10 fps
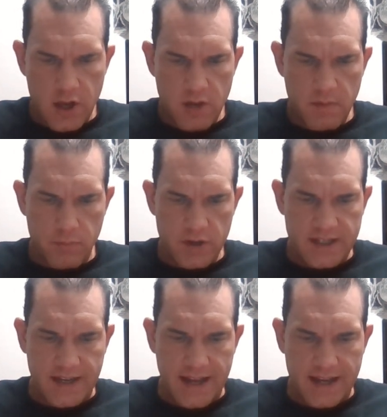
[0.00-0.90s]
Human
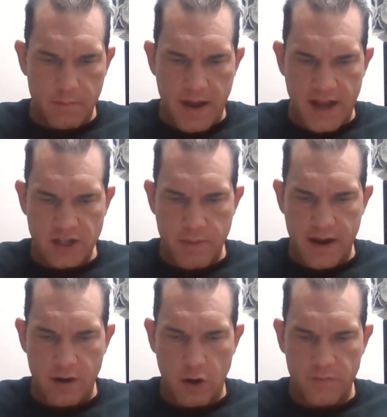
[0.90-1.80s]
Brisket, I can imagine
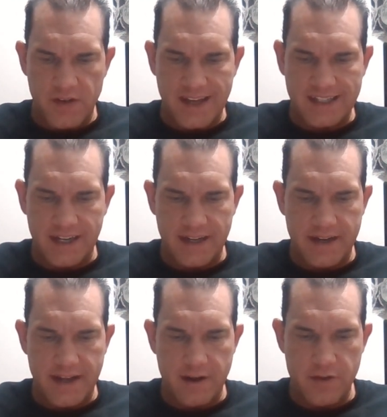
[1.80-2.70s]
Matt Harvey
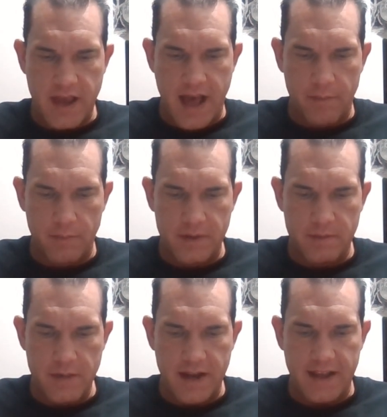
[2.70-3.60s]
excited to hear the album in
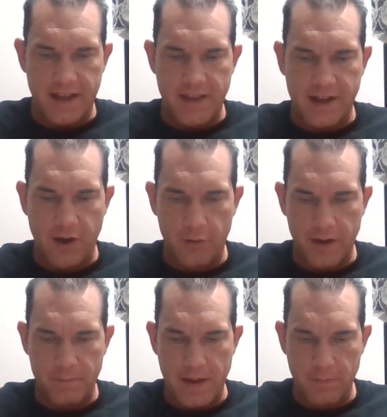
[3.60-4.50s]
the meeting and then
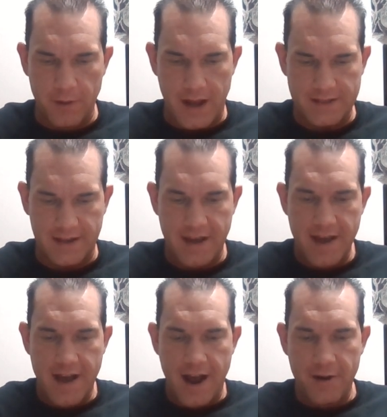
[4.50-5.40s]
going, people asking,
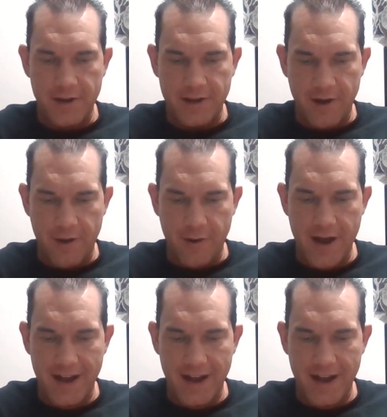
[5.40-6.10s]
How'd it go?